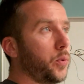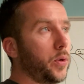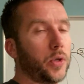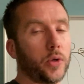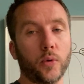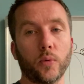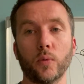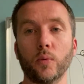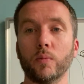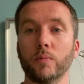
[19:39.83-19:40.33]

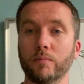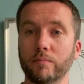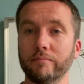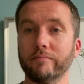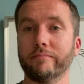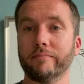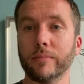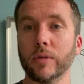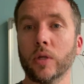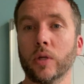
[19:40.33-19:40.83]

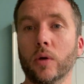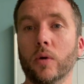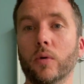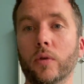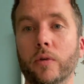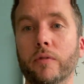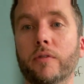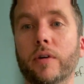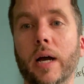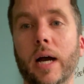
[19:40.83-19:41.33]

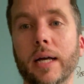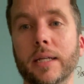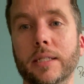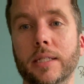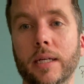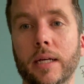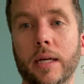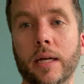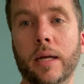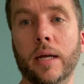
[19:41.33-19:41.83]
you've got
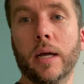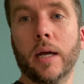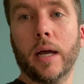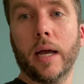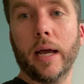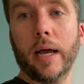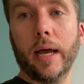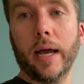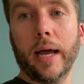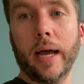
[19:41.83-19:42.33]
to
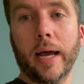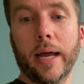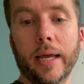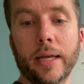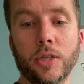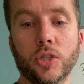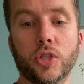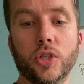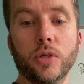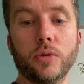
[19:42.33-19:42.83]

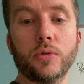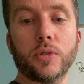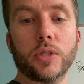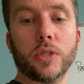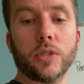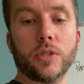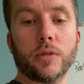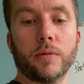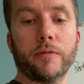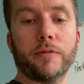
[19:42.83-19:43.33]

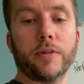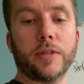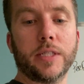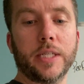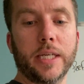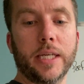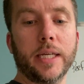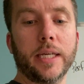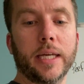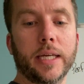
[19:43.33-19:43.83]
induce some
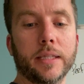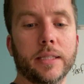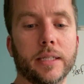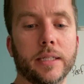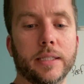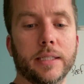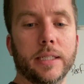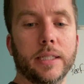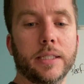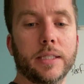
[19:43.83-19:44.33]
fatigue into the
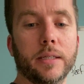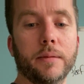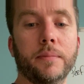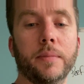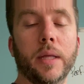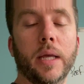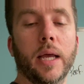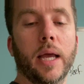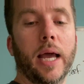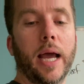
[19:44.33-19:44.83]

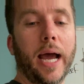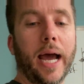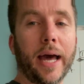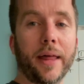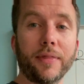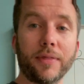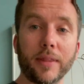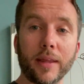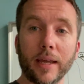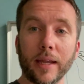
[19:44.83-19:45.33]
system
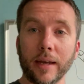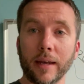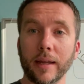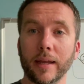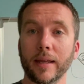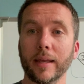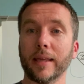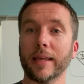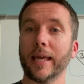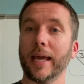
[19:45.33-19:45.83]
and then
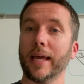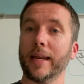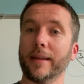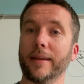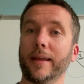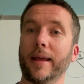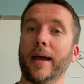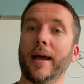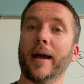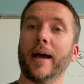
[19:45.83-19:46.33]

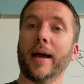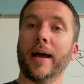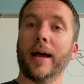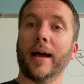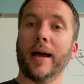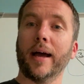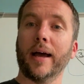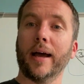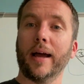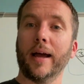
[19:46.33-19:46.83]
get
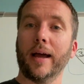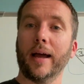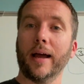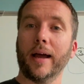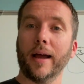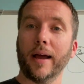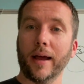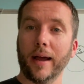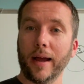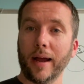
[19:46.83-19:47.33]
a
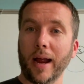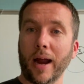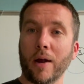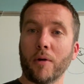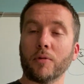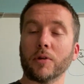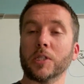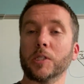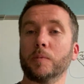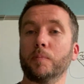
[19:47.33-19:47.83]

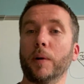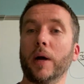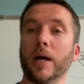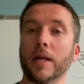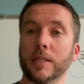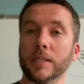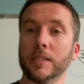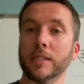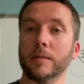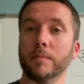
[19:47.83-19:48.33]

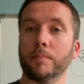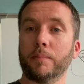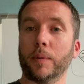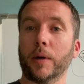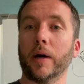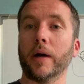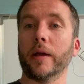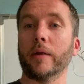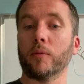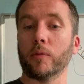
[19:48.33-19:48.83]
response
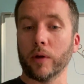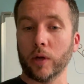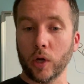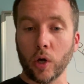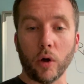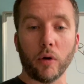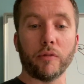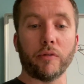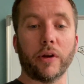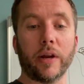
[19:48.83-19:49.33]
by
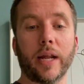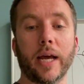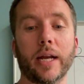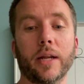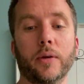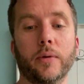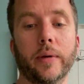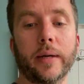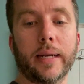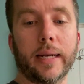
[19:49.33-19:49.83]
recovering
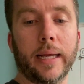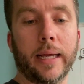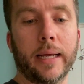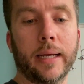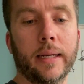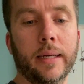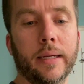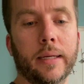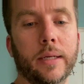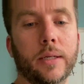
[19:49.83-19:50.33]
adequately.
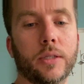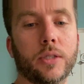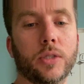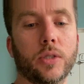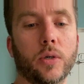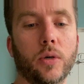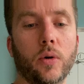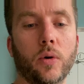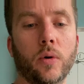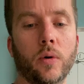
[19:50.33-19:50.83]

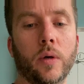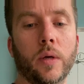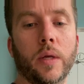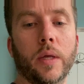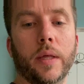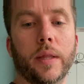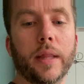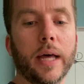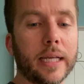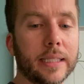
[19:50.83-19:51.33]
So
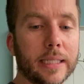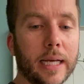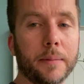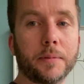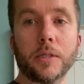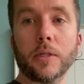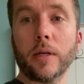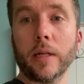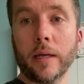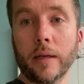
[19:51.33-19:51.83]
that's
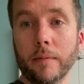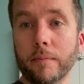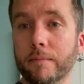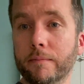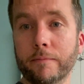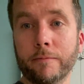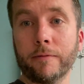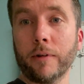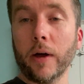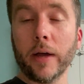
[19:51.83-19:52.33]
absolutely
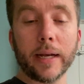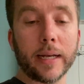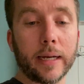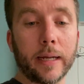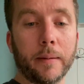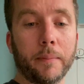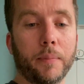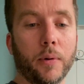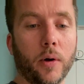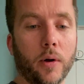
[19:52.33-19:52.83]
vitally
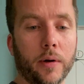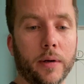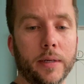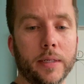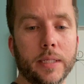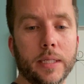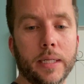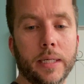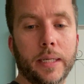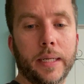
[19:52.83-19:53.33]

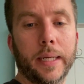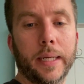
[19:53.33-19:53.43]
important.